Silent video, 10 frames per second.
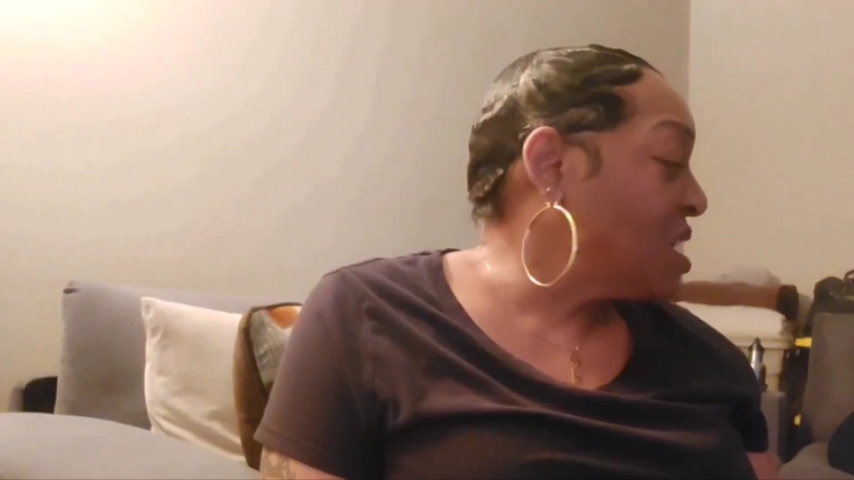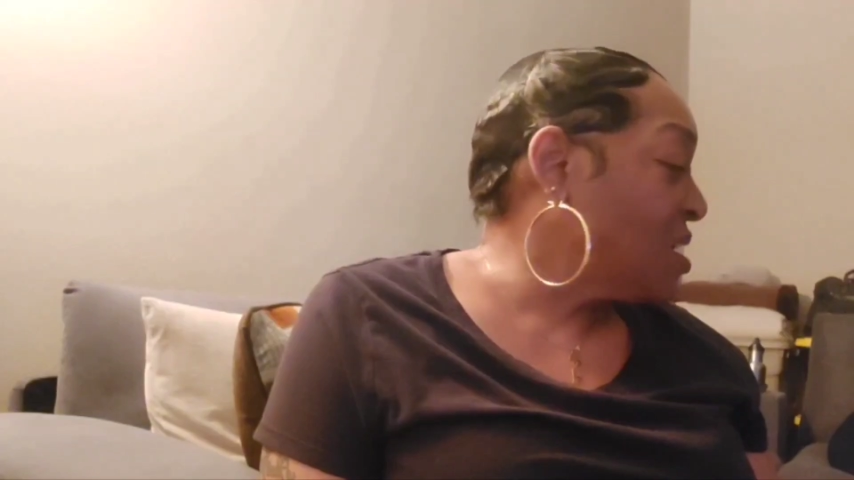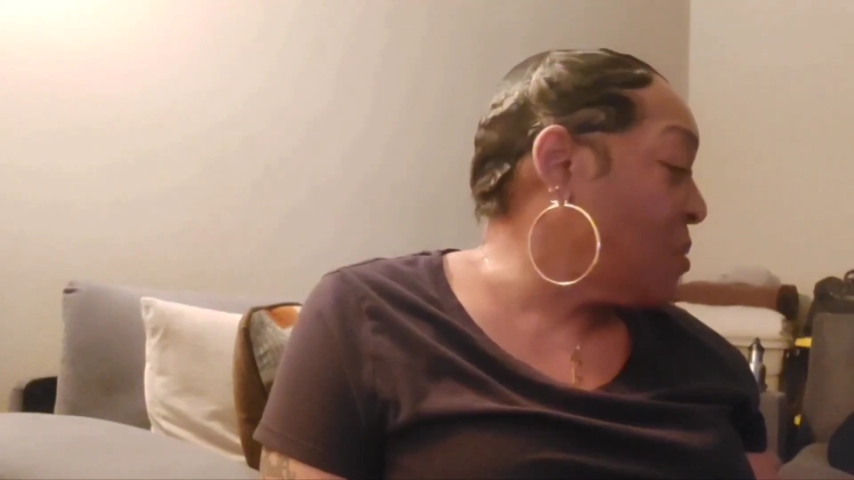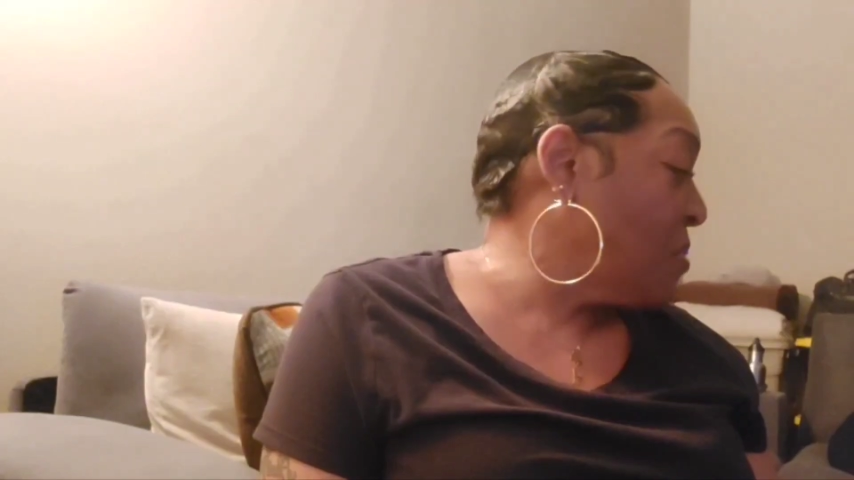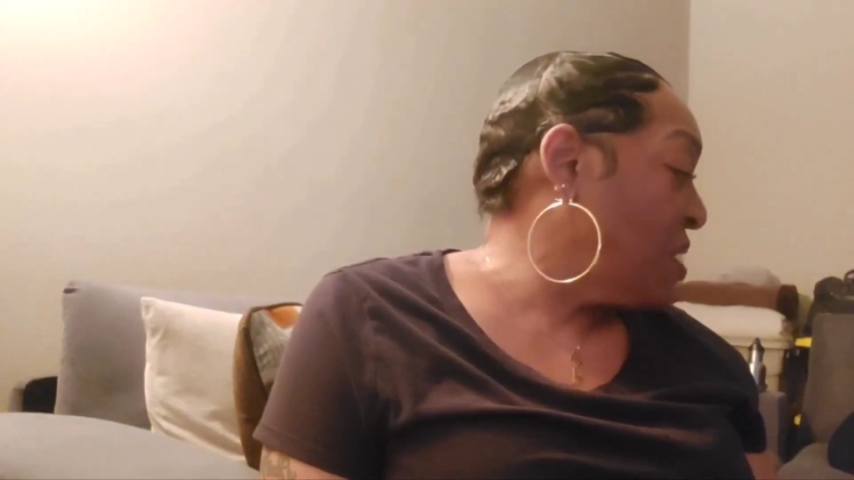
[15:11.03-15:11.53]

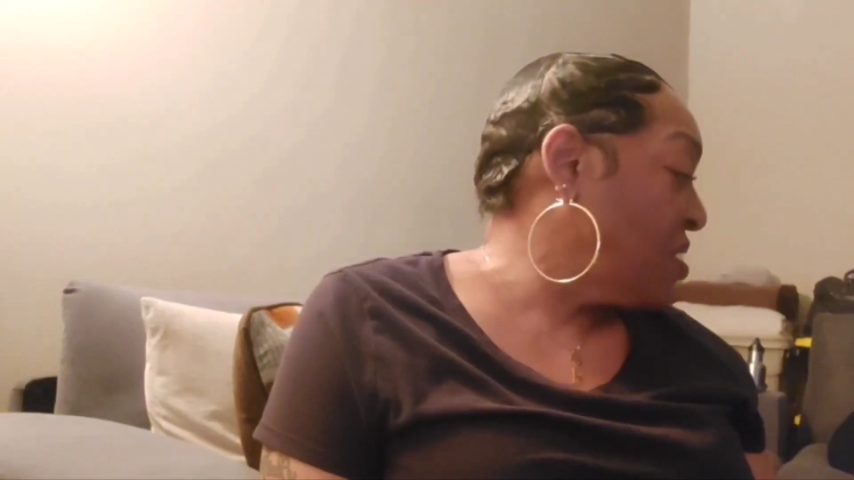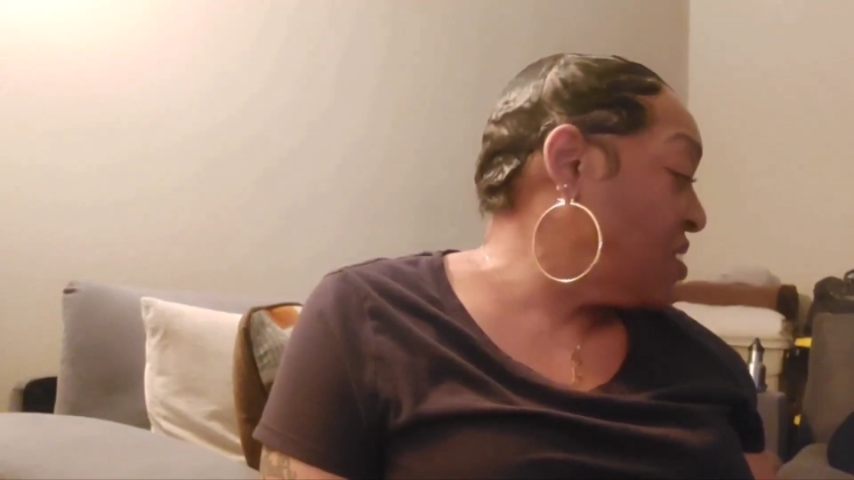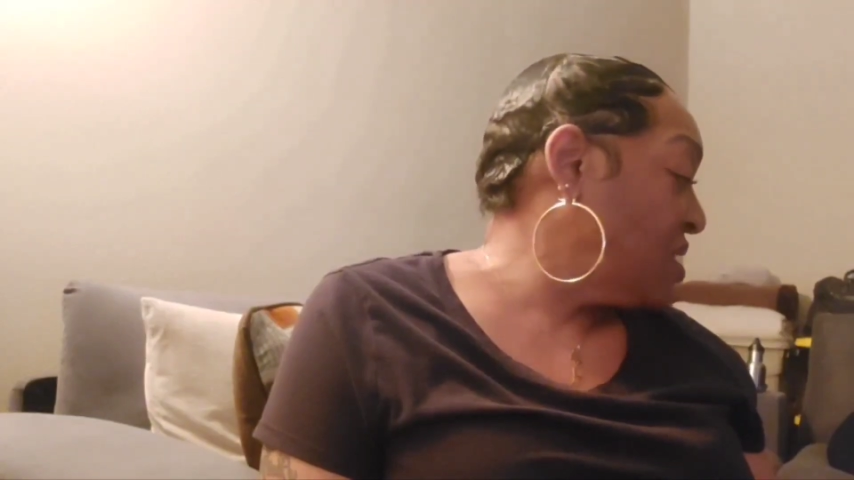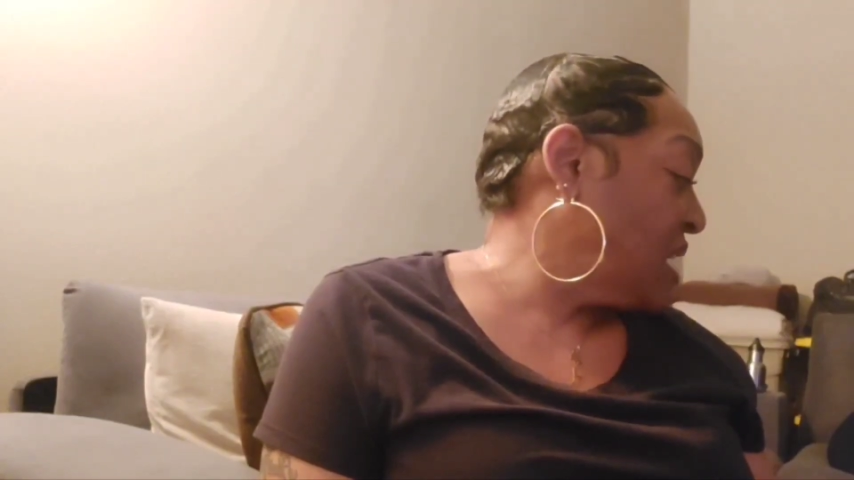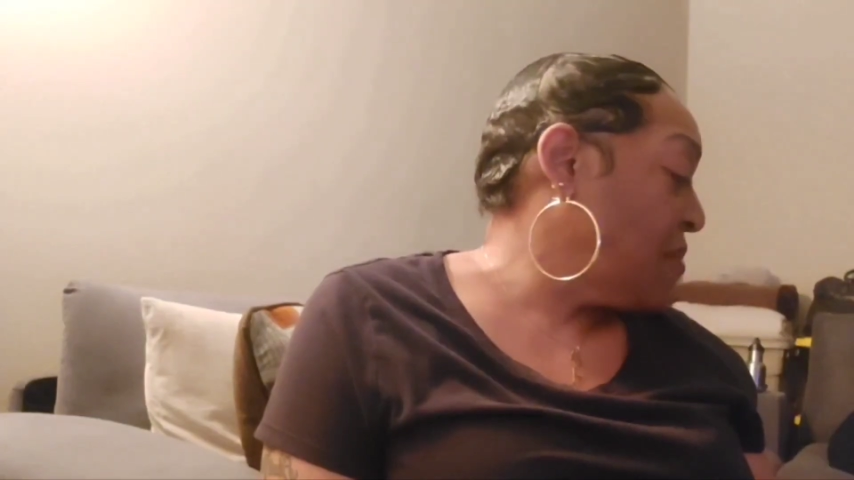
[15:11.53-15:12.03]
I gonna put on
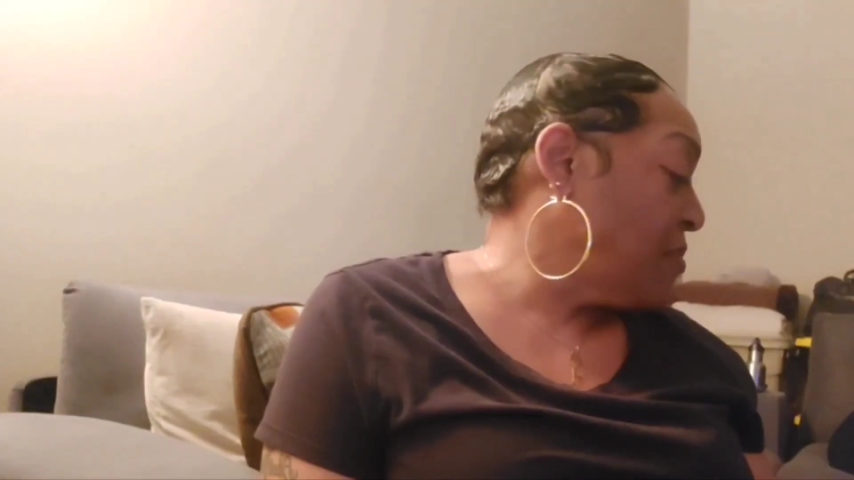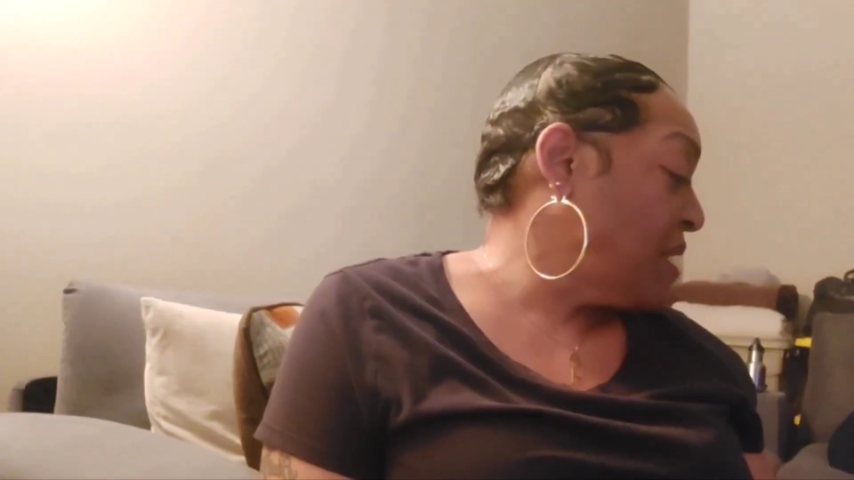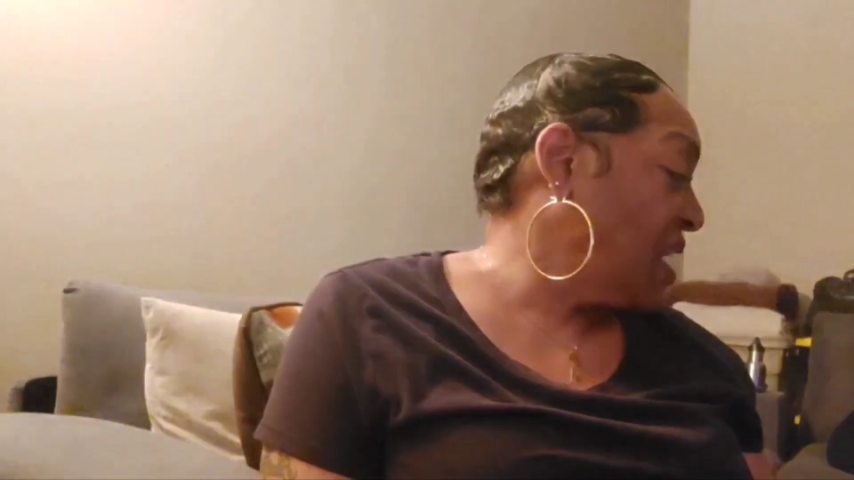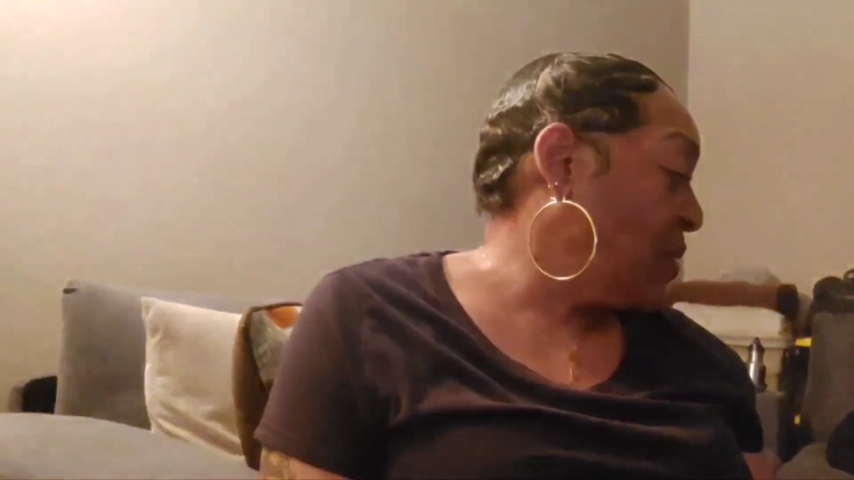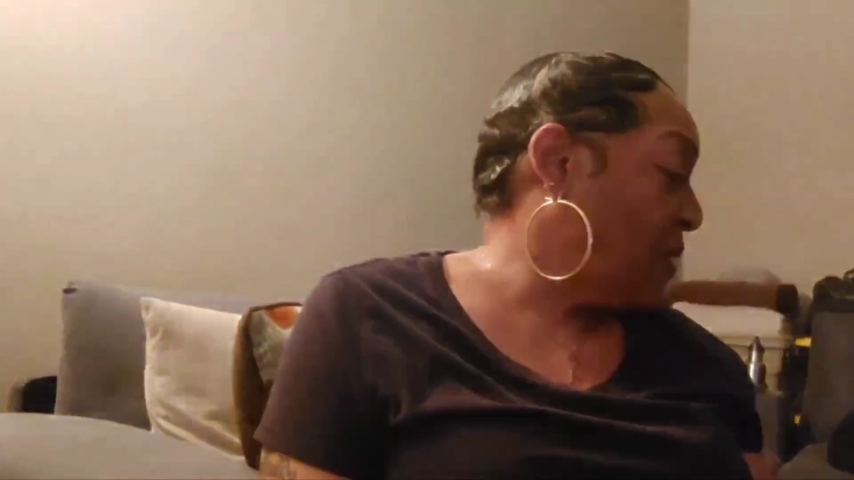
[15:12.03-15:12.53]
the table
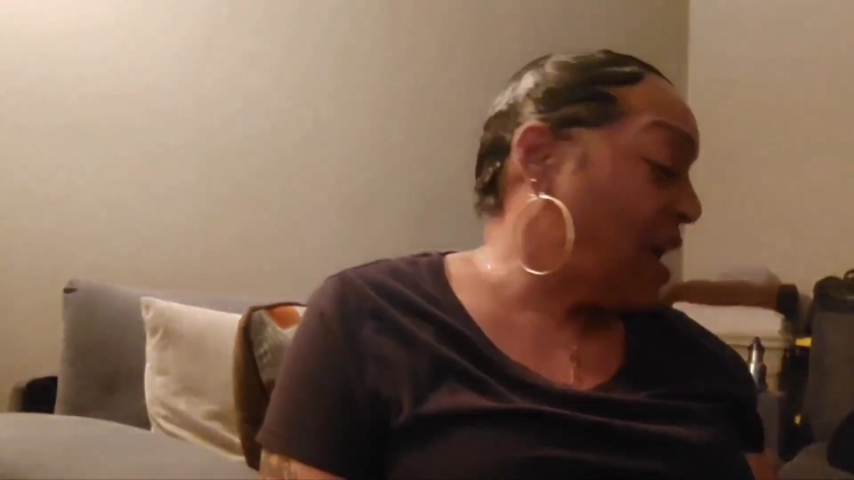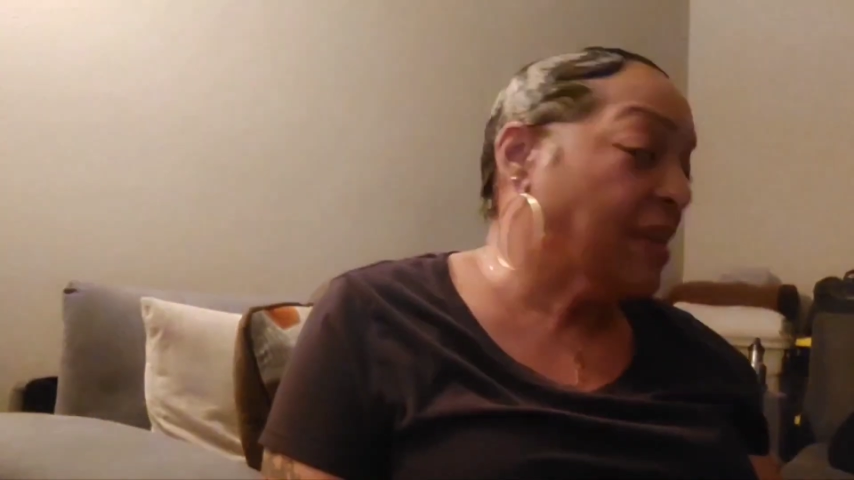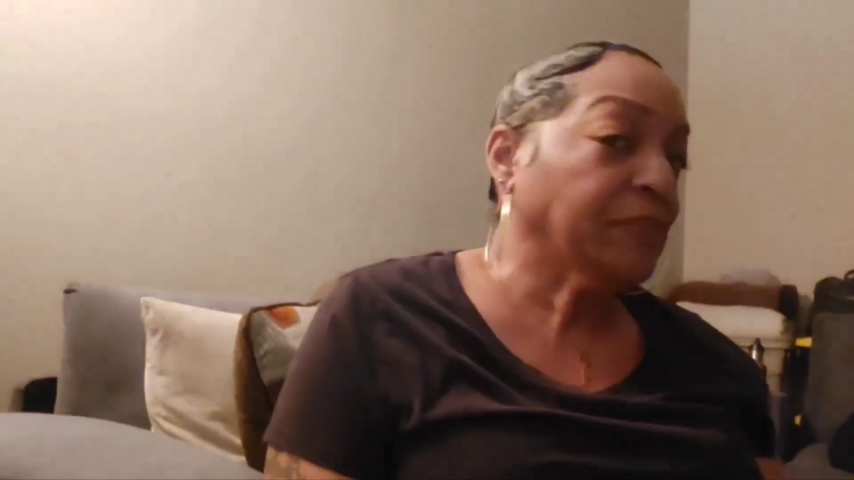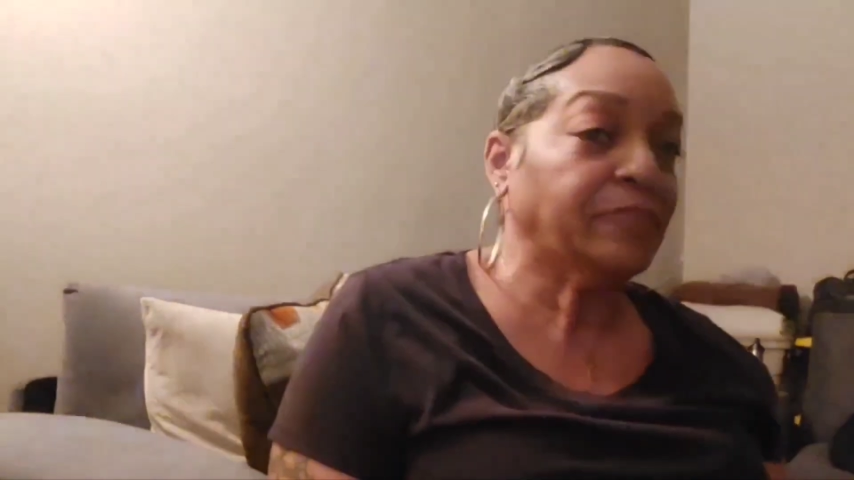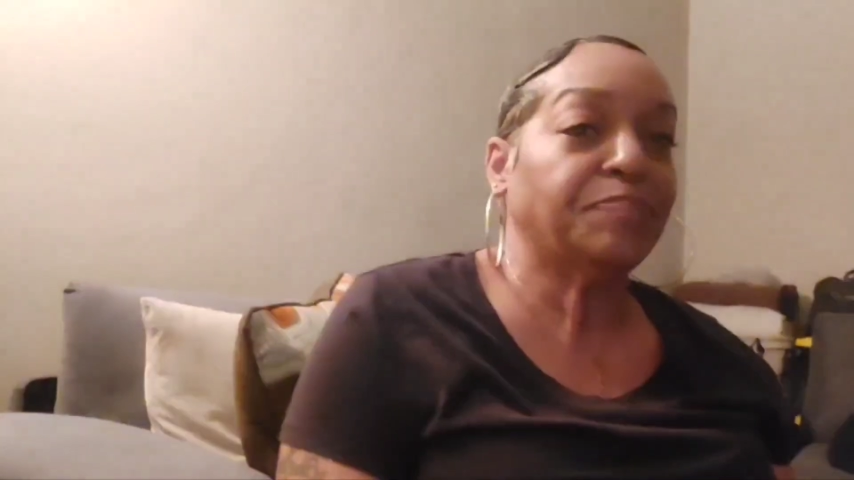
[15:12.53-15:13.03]
anyway?